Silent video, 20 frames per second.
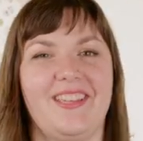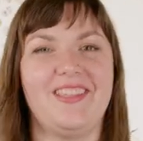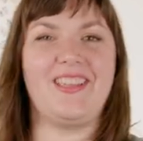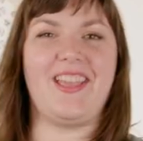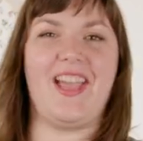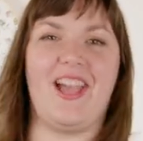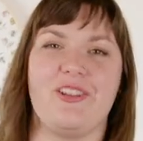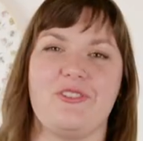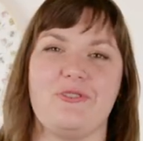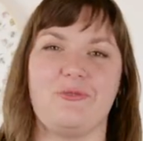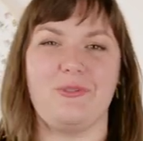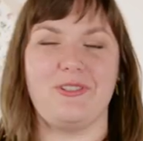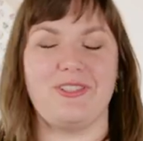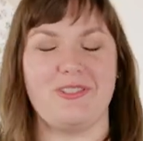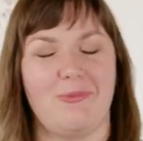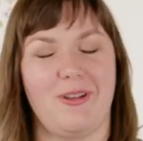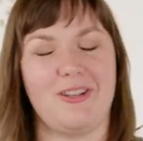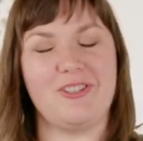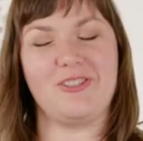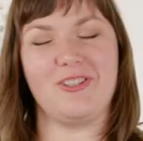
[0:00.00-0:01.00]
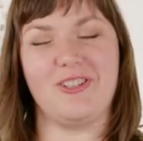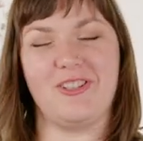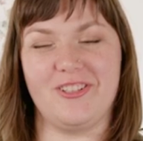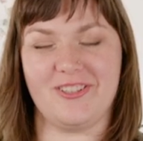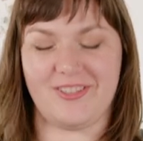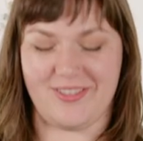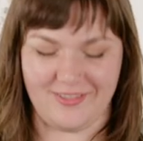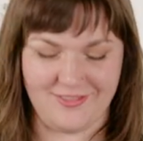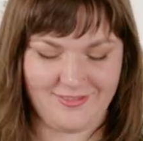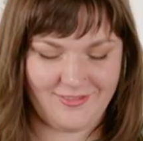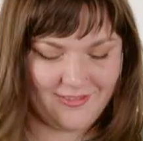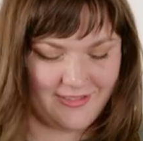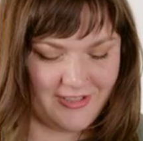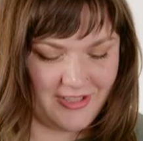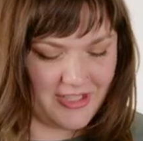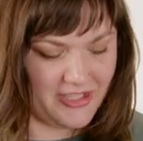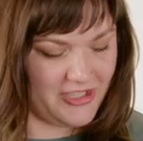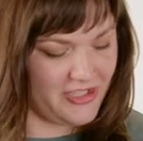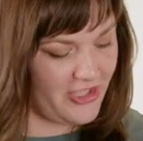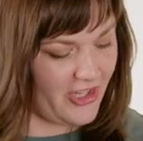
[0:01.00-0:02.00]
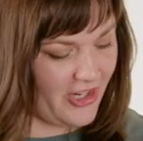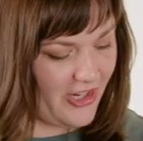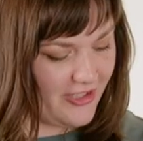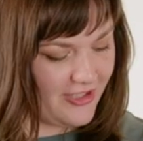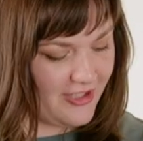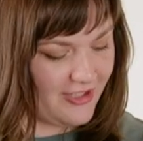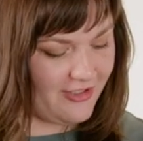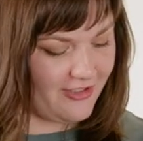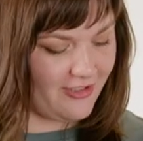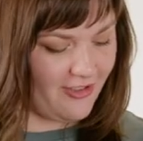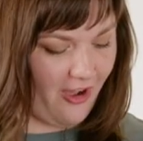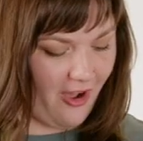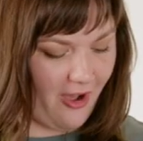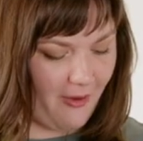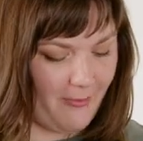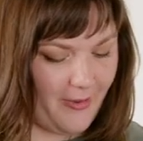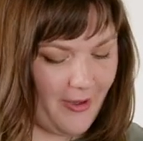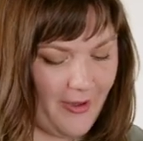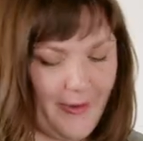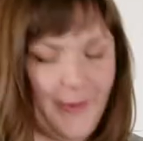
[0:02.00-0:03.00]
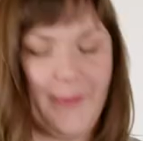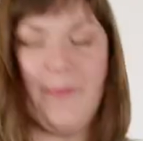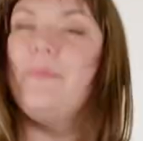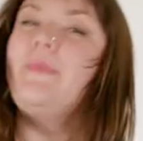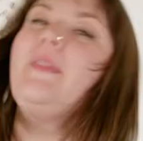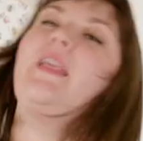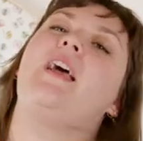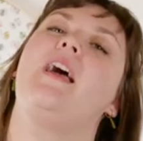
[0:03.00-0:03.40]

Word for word: casual sweatshirt skirt combo